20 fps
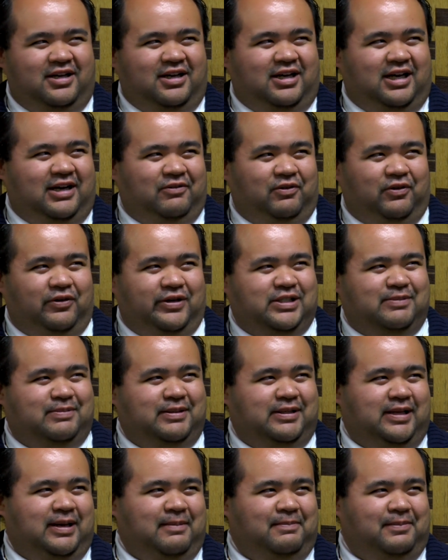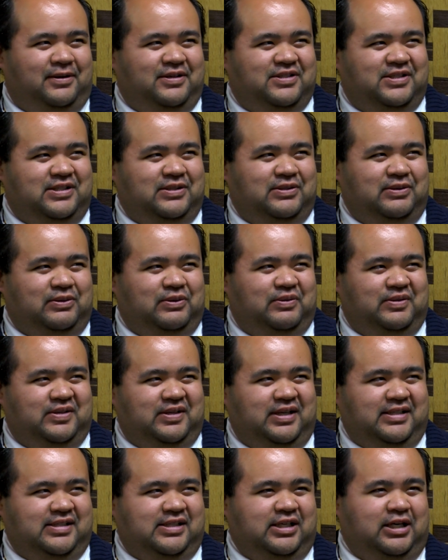I've always been that person who
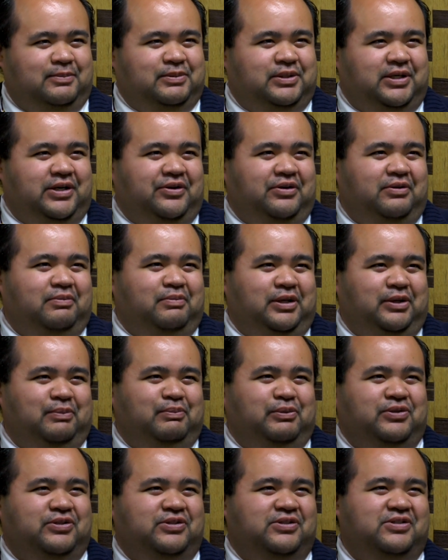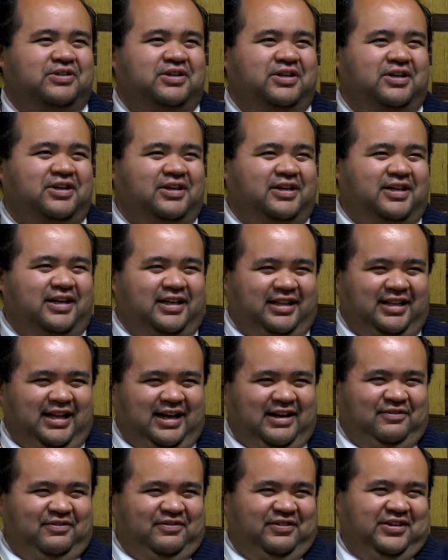has helped other people in
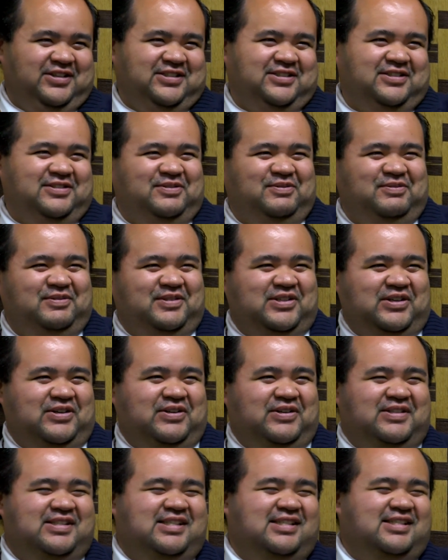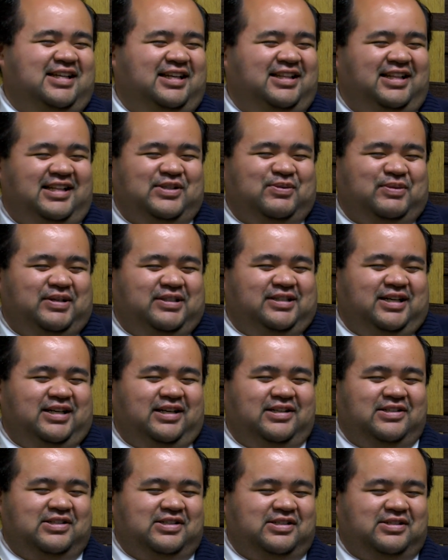that field. So it's just, I think that's why I like
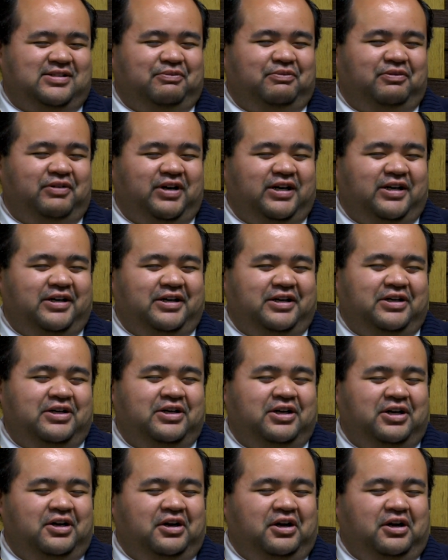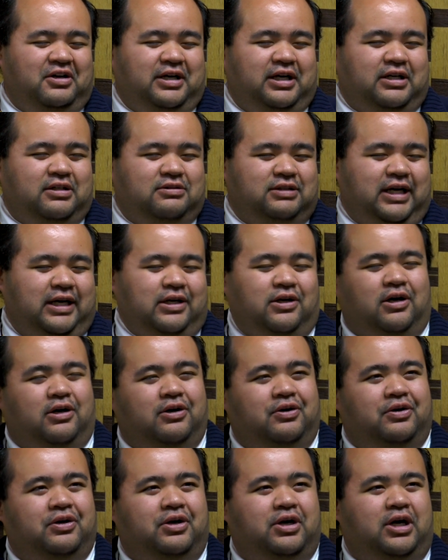it. It's just a very like
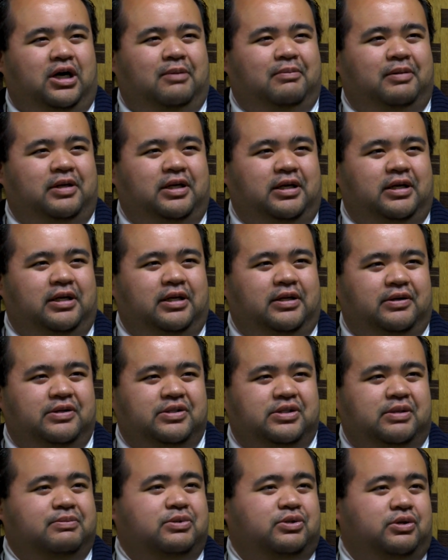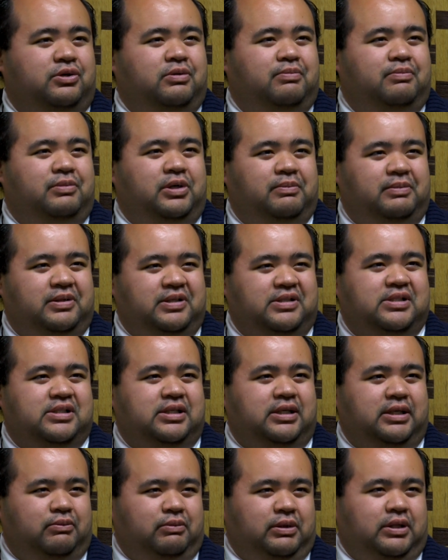lighthearted comedy, and there's some truth moments
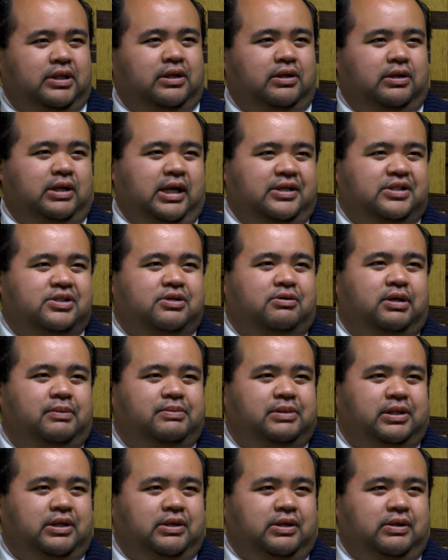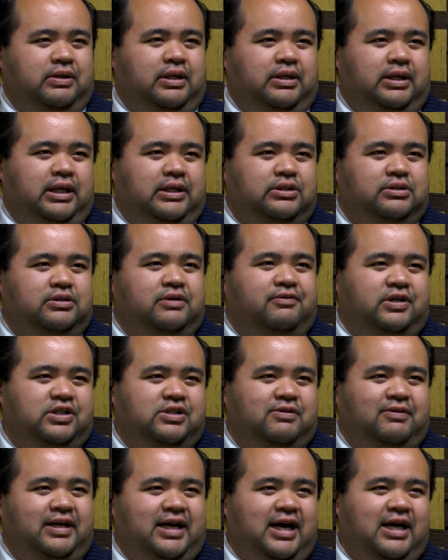within that script and in that
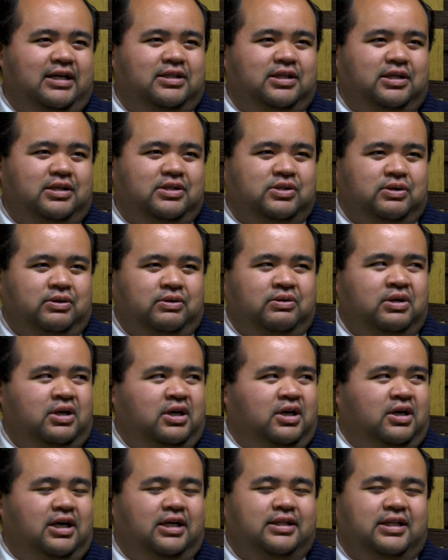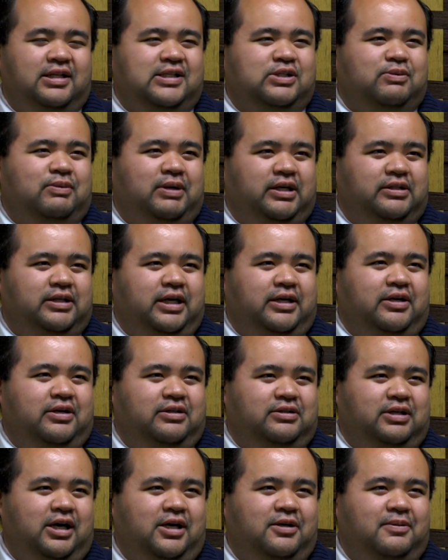deliverance of the acting. So I think that's why I like it a
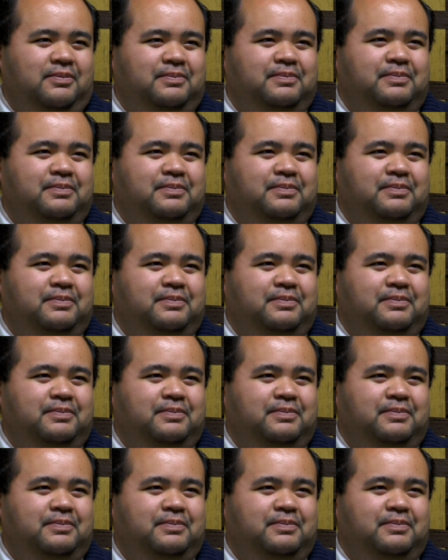lot.